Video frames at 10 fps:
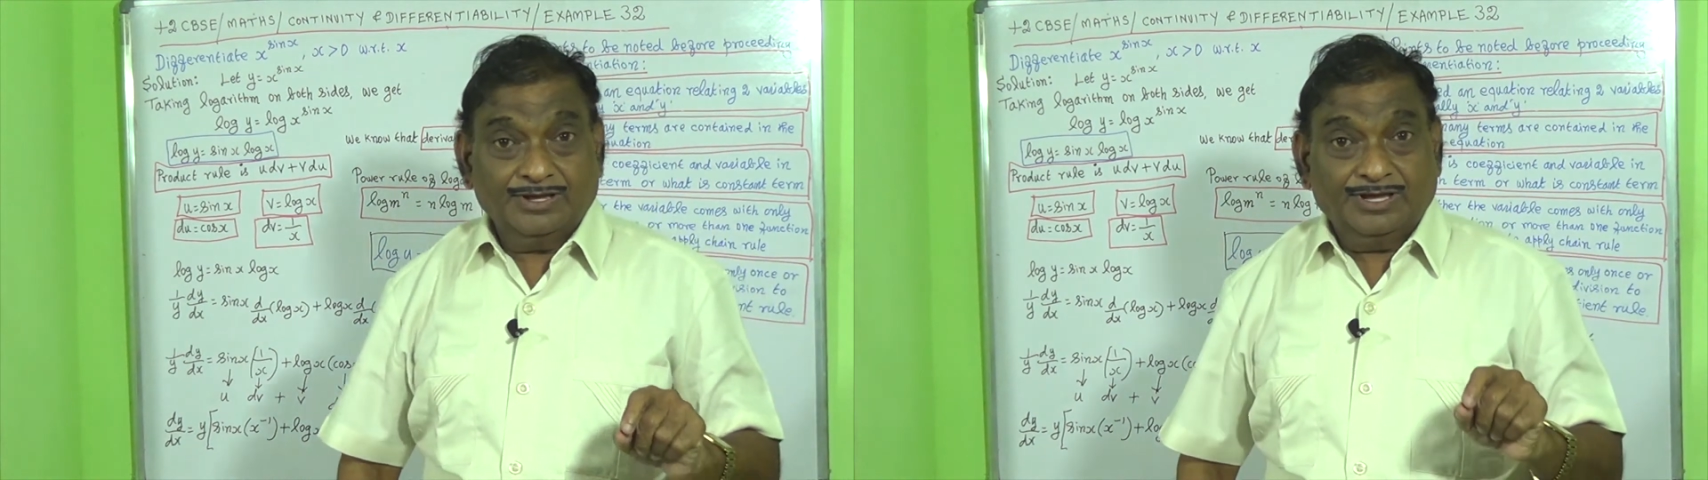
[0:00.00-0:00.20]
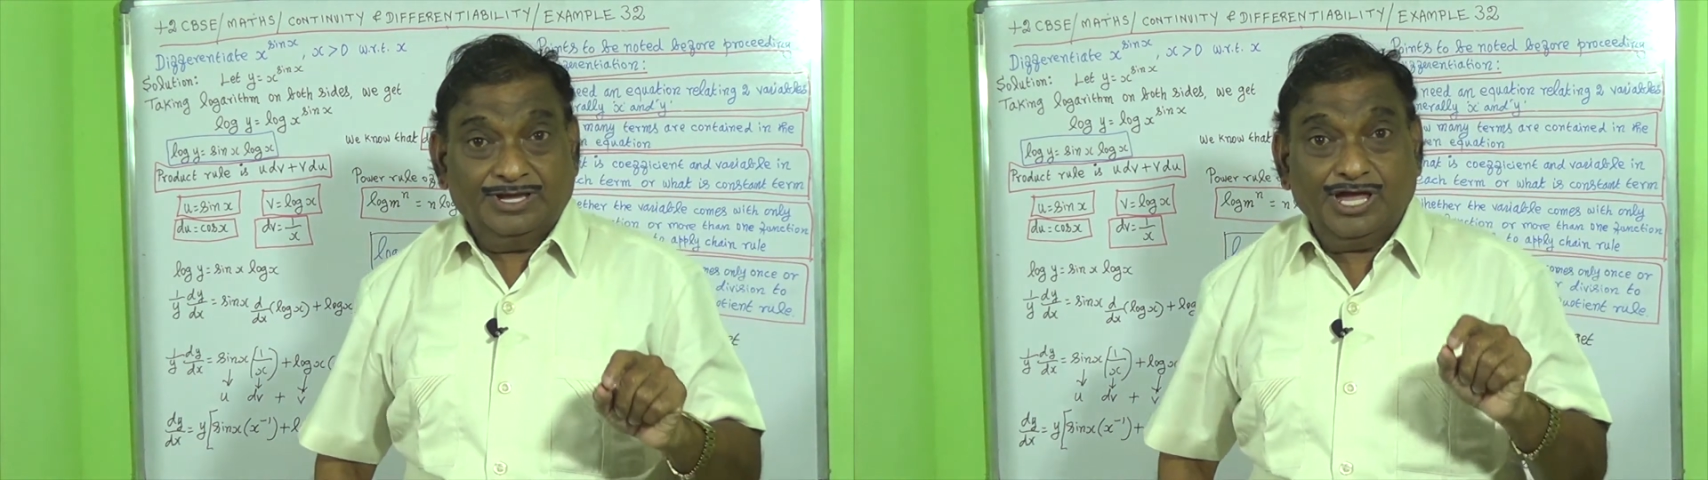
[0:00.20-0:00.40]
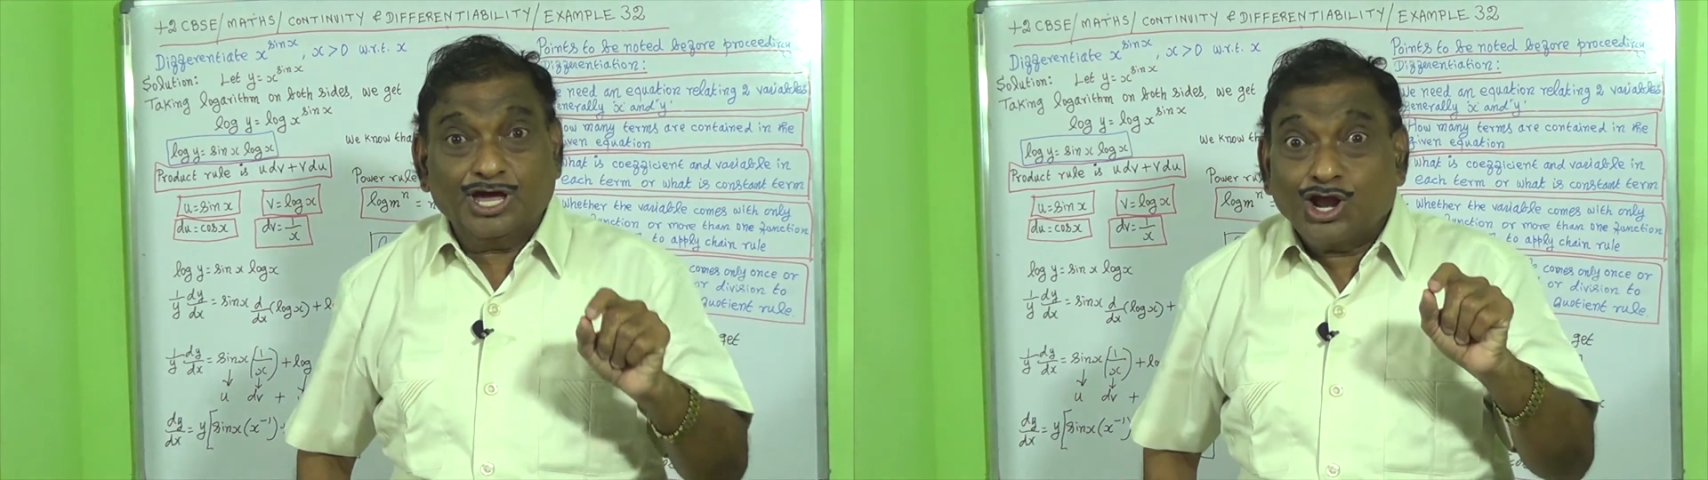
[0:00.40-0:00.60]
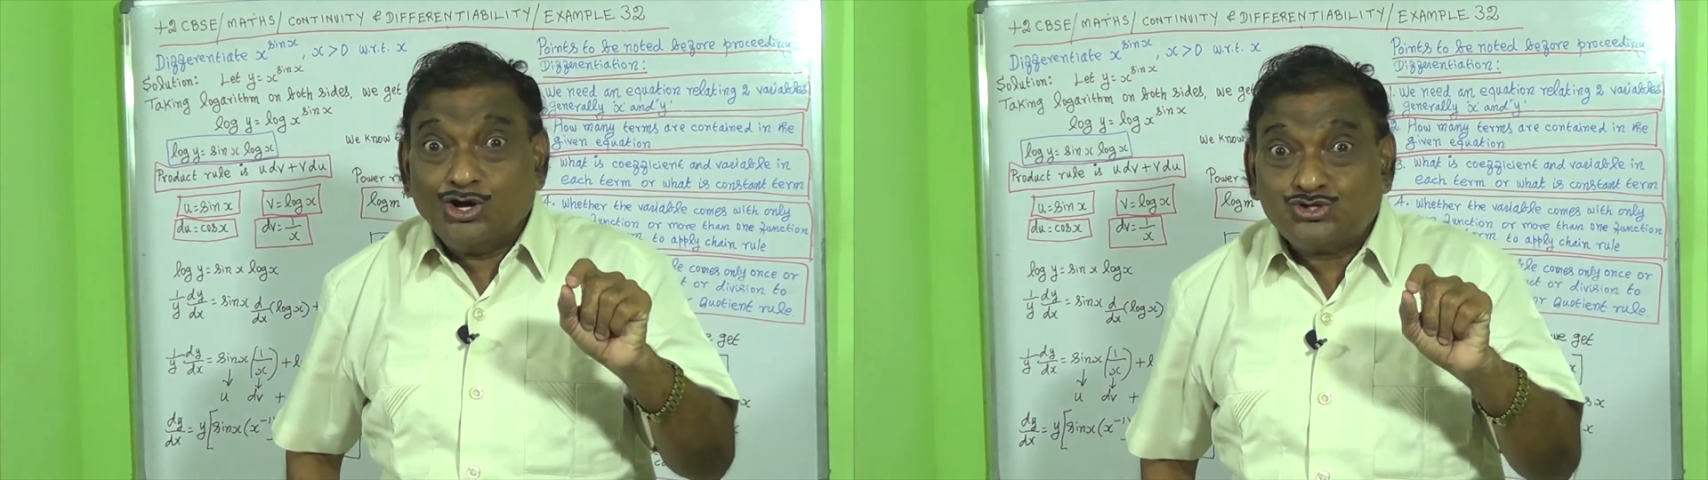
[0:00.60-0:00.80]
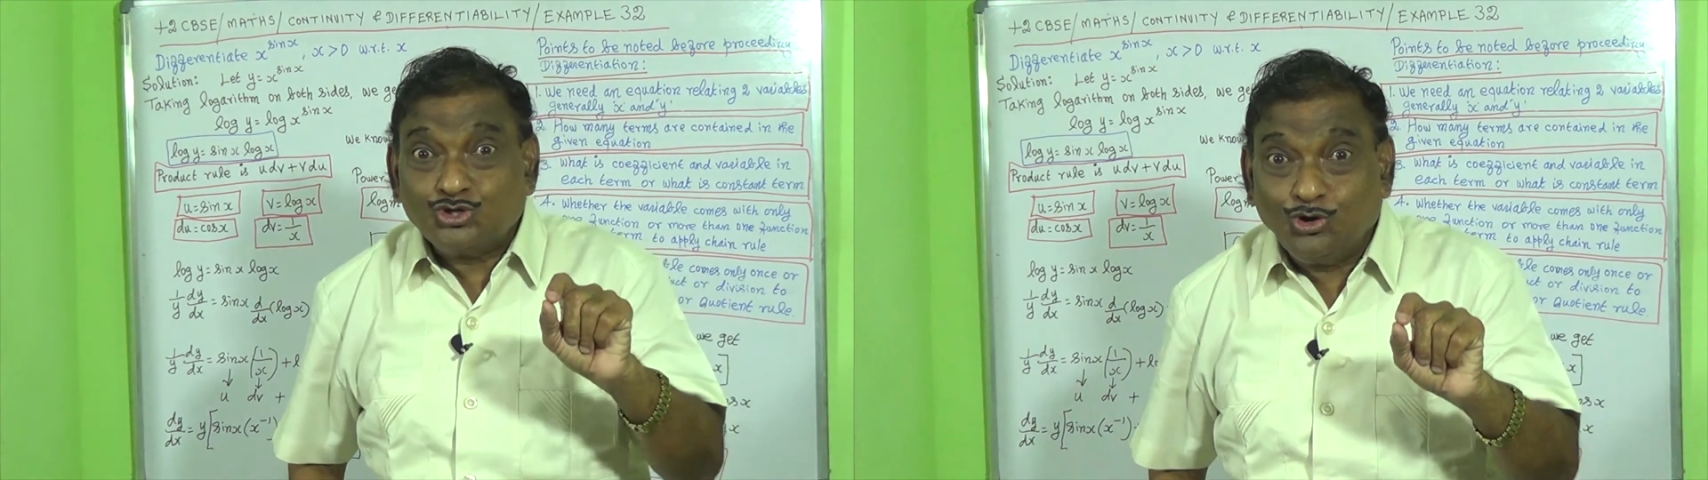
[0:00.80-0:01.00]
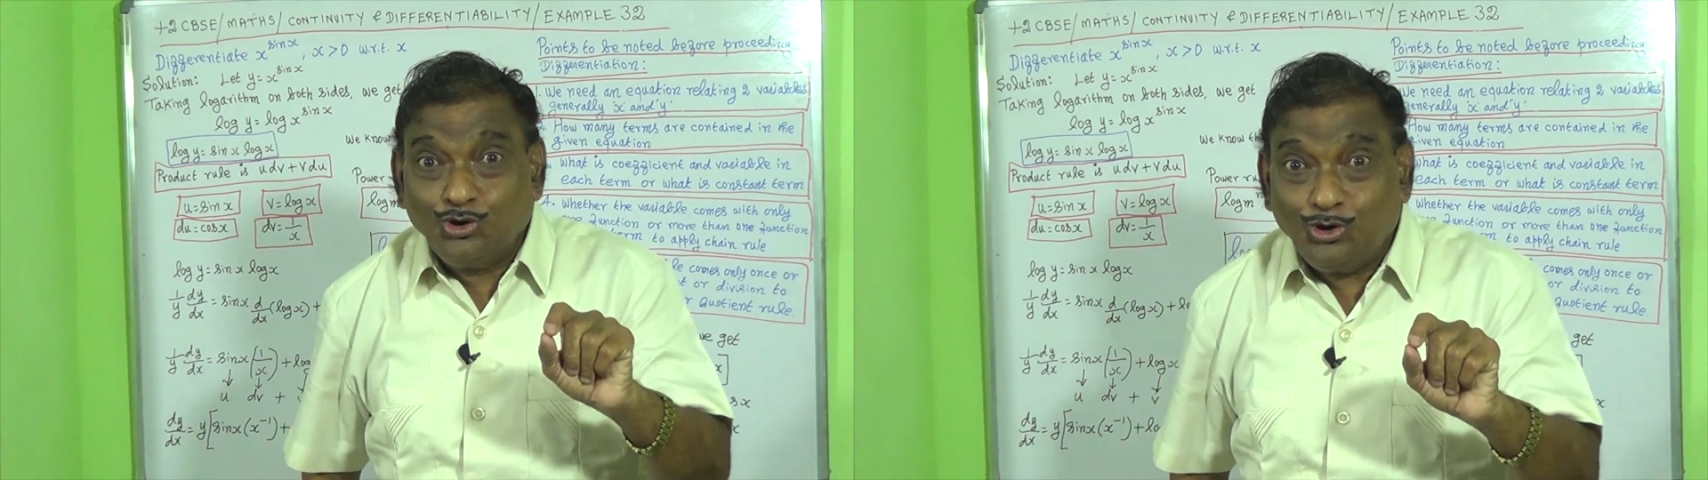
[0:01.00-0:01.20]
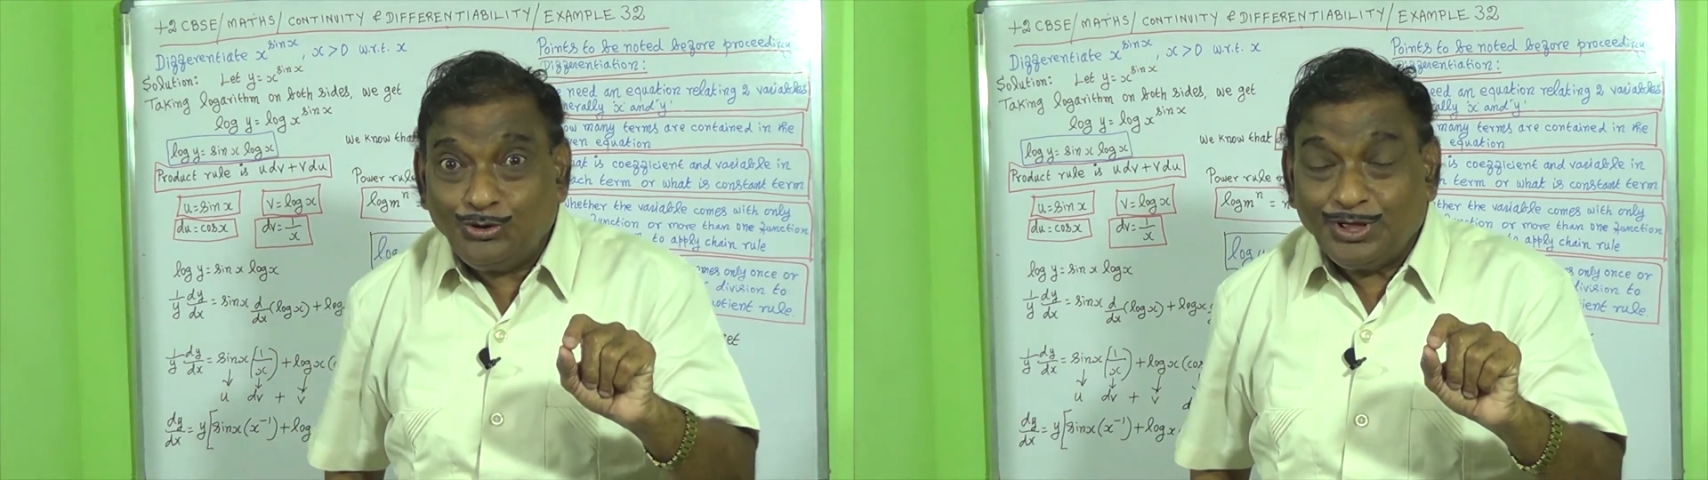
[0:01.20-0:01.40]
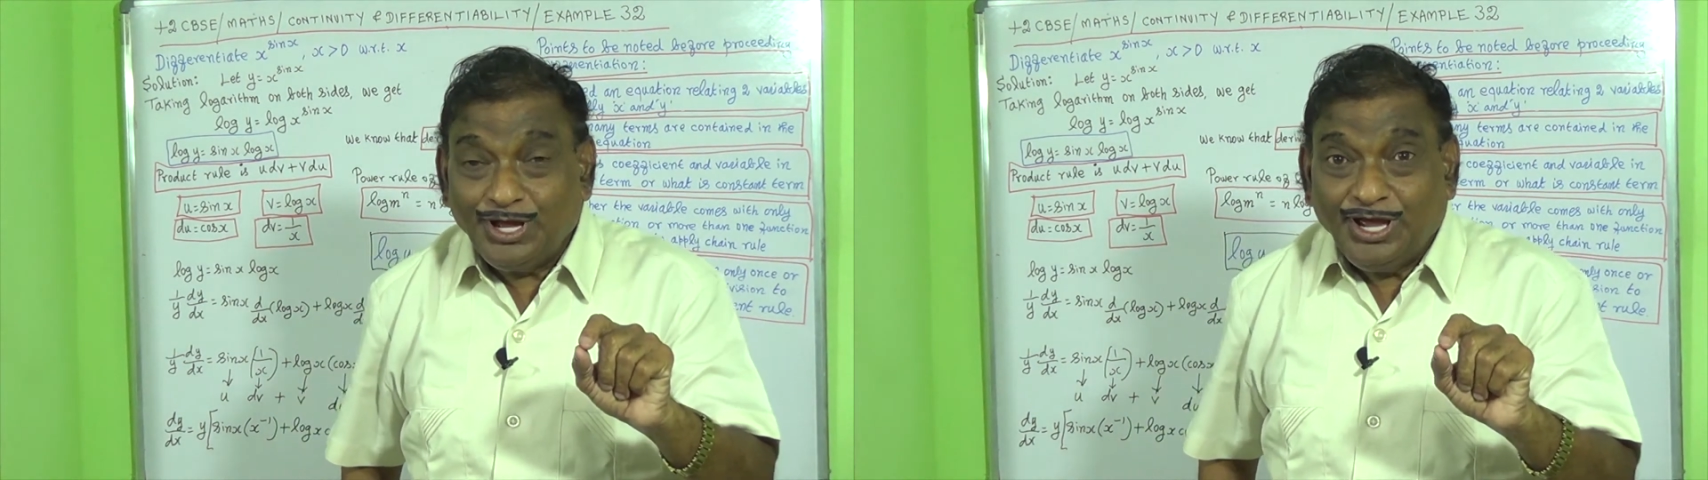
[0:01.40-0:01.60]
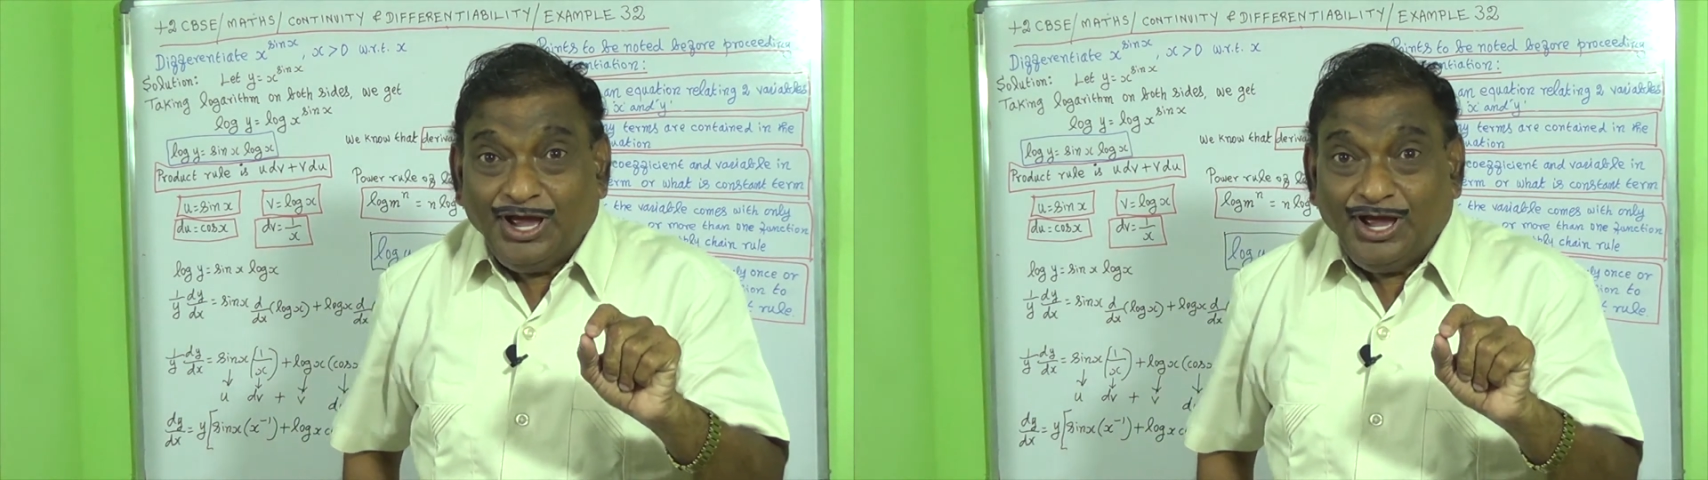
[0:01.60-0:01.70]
Here also